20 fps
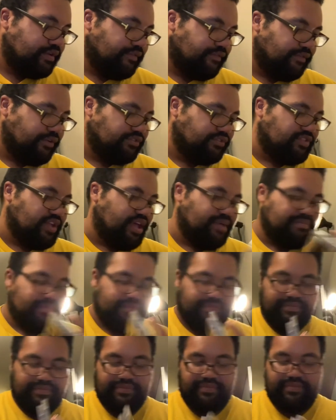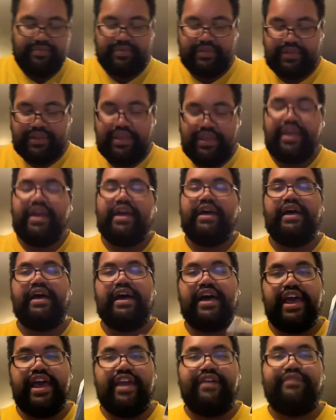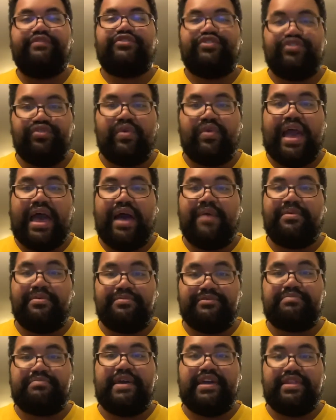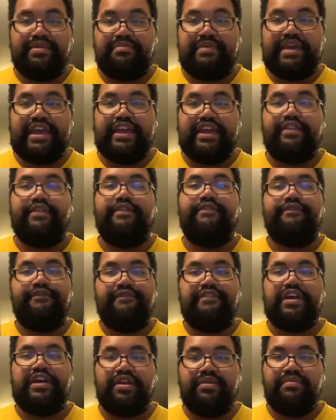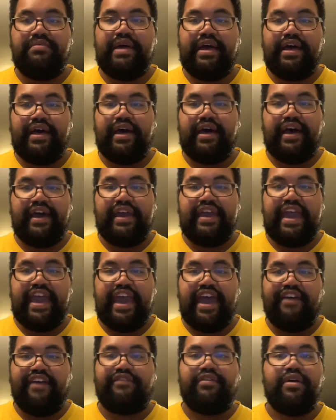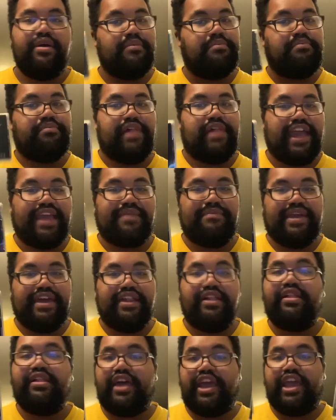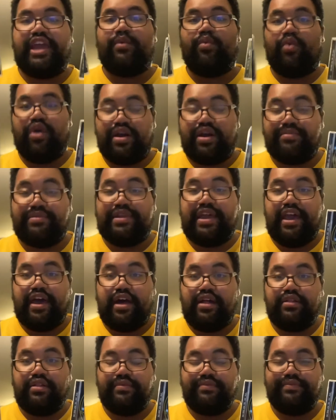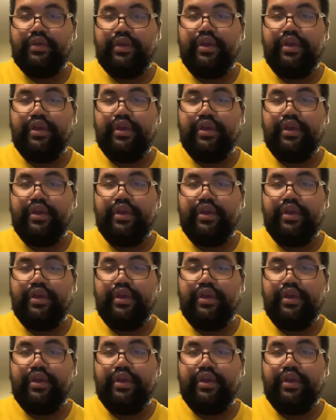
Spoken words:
First up, I have two albums by the band Venom. I have Black Metal and Welcome to Hell.